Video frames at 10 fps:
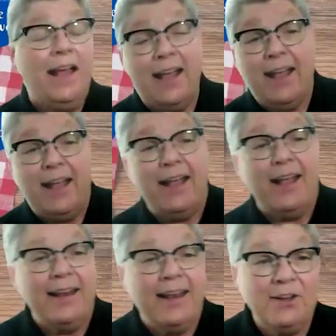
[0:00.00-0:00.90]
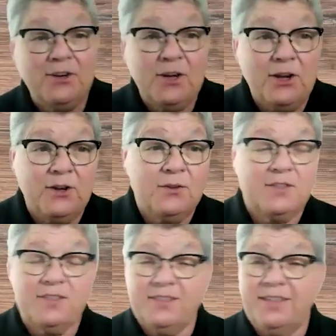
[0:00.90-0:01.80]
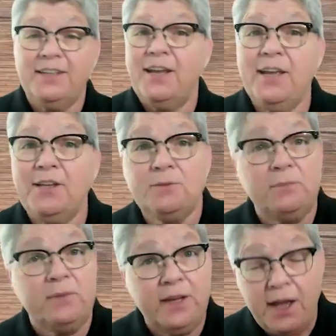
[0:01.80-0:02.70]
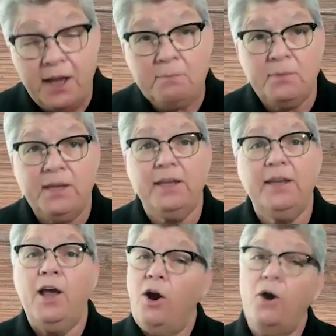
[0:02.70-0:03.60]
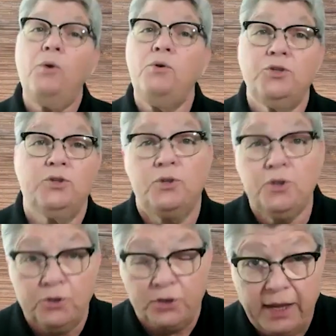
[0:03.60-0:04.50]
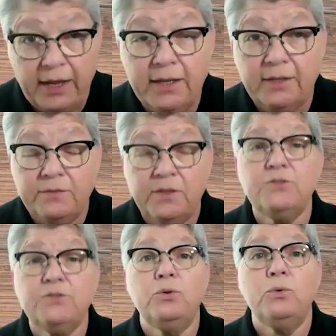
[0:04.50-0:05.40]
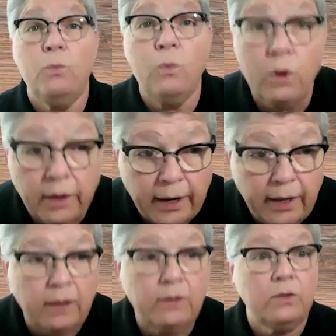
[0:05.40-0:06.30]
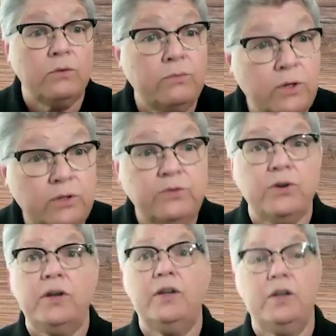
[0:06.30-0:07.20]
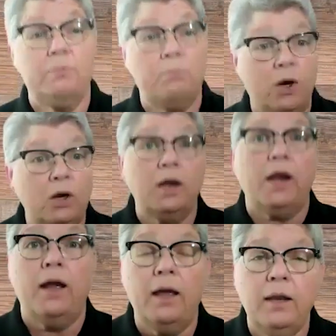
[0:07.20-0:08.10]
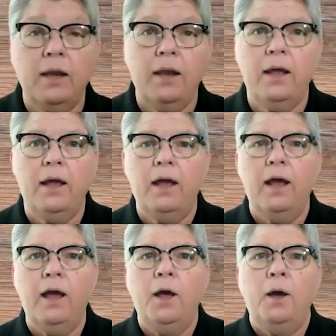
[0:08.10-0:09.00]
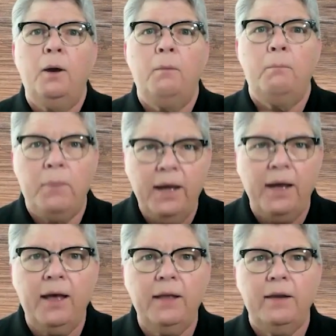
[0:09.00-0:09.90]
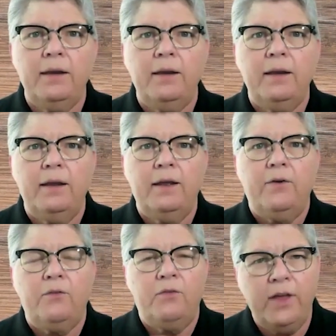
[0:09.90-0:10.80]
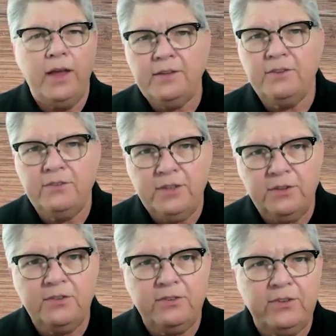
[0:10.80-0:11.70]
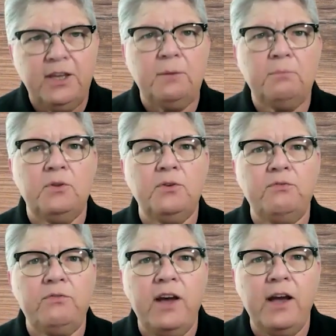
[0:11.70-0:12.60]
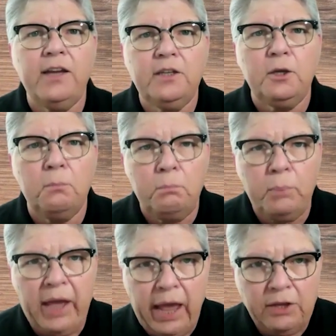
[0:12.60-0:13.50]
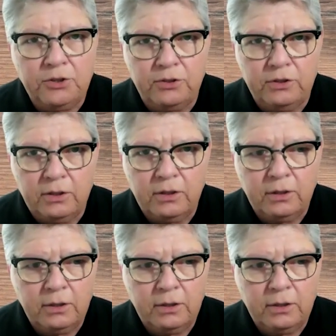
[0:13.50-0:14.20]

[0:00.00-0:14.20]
and you know, CNAs that I meet. Oh, sure, they're negative because they're worn out, they're frustrated and burnout, but they still seem to find compassion